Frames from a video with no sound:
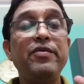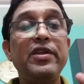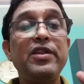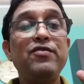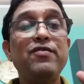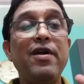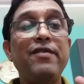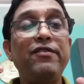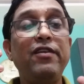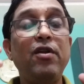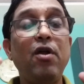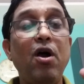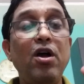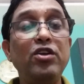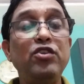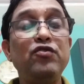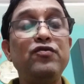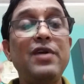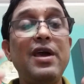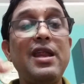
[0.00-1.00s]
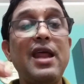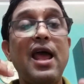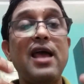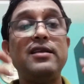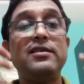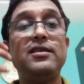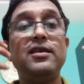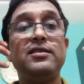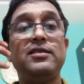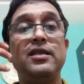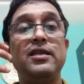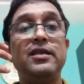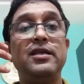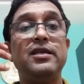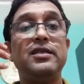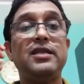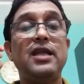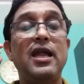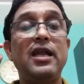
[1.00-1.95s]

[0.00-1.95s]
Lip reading: you have learned, we are assessing it,